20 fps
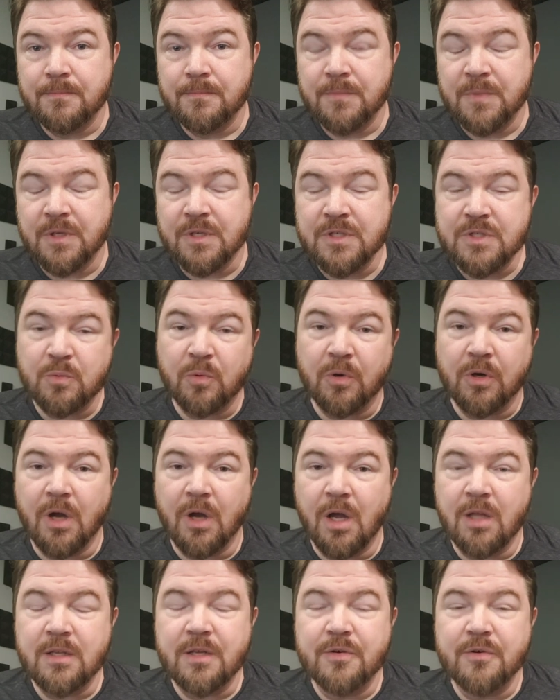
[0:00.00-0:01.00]
Because we're
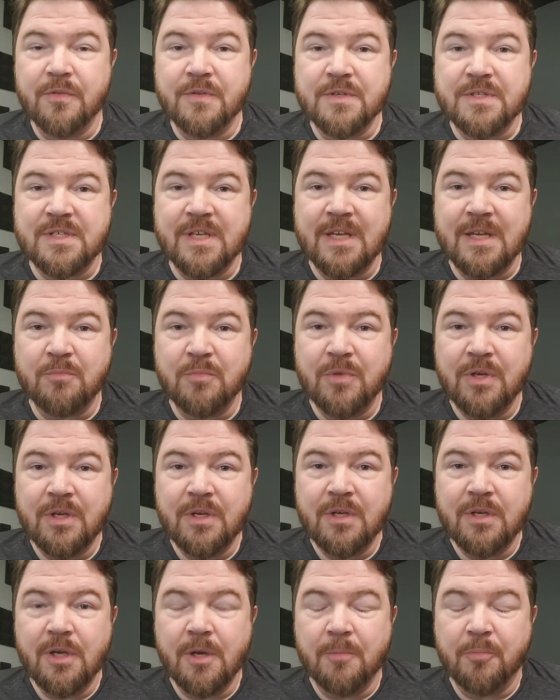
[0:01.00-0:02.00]
all under the same
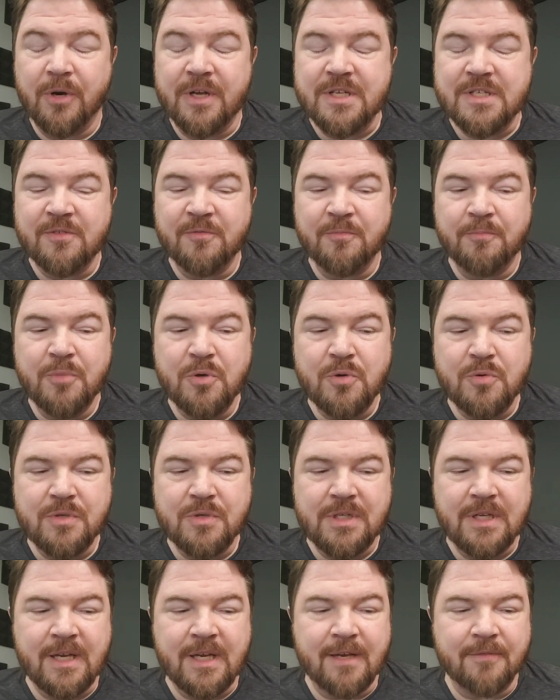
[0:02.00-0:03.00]
oppressive
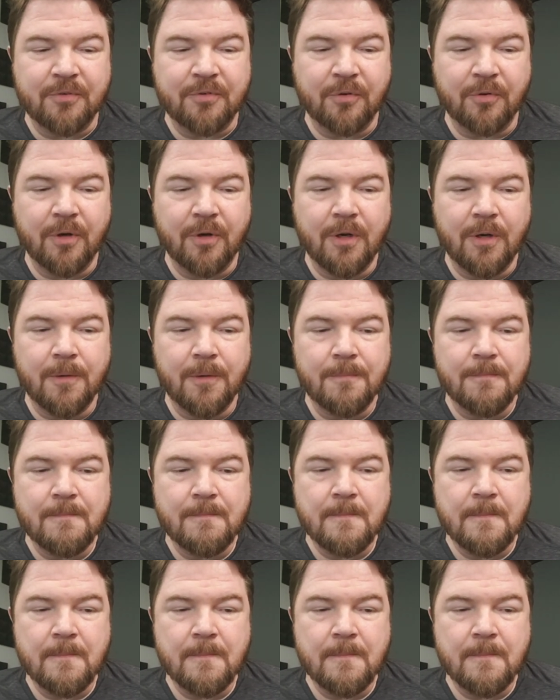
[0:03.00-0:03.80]
boot, after all.